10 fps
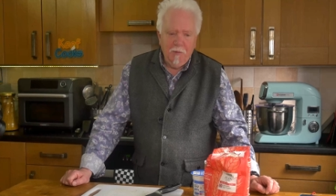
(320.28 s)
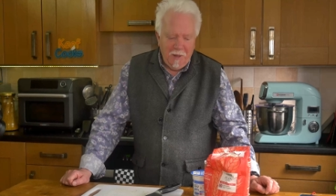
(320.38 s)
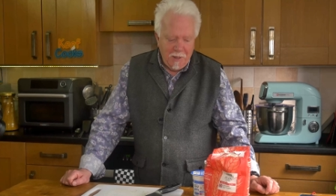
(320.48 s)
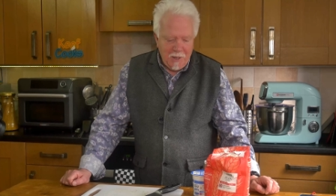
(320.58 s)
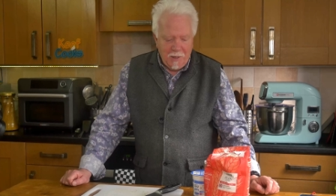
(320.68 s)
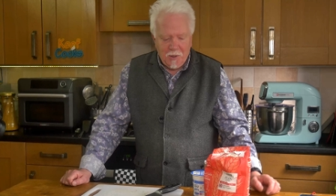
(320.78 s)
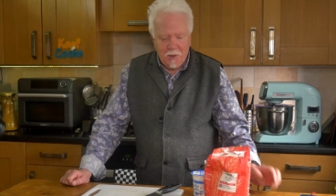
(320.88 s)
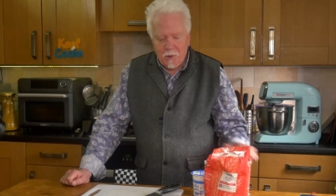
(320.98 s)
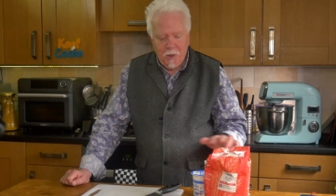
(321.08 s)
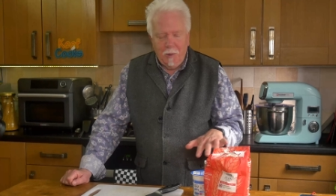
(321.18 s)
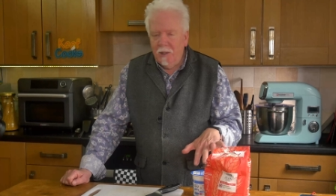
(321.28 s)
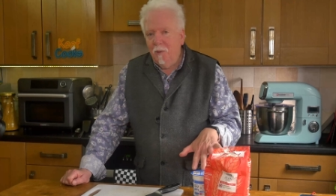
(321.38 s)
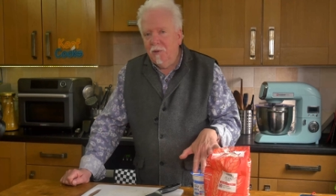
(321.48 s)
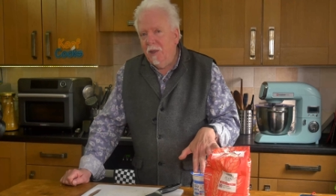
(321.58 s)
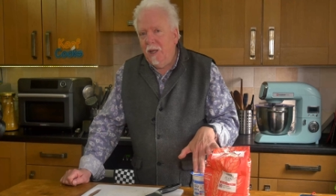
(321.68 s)
fantastic. So I don't
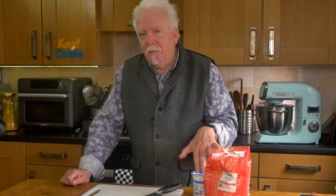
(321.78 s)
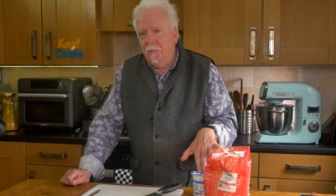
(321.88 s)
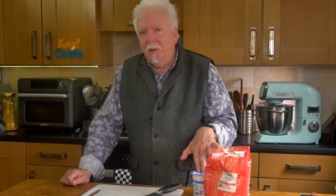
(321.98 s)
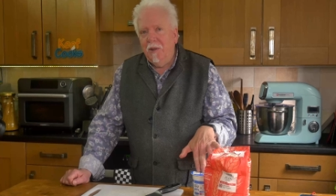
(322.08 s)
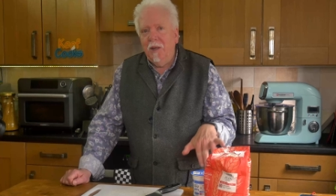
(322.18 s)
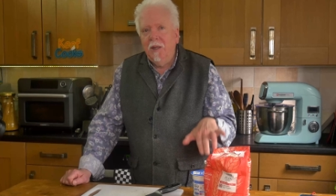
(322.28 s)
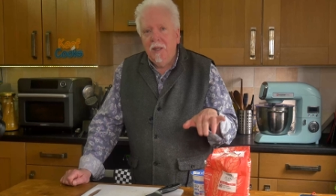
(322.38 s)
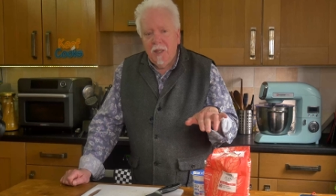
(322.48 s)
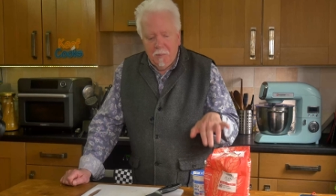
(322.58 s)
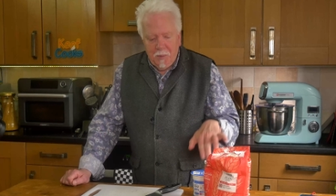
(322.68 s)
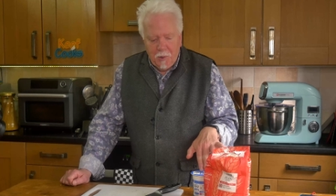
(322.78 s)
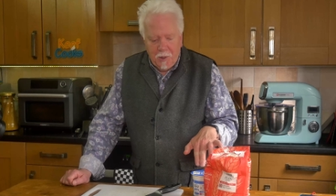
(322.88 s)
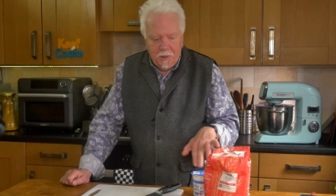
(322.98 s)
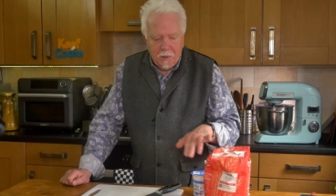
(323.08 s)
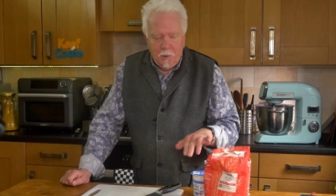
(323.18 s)
think I'll bother putting
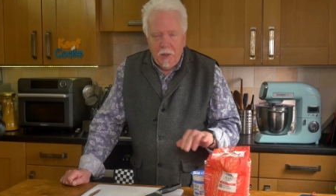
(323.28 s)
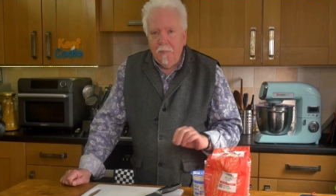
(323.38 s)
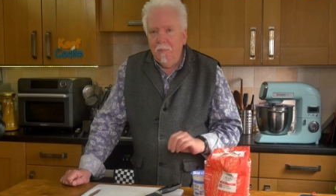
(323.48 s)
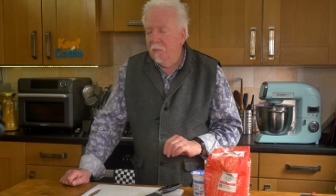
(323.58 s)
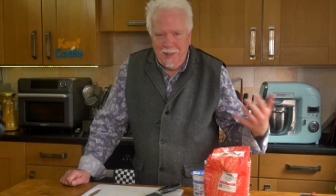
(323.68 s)
in the cream.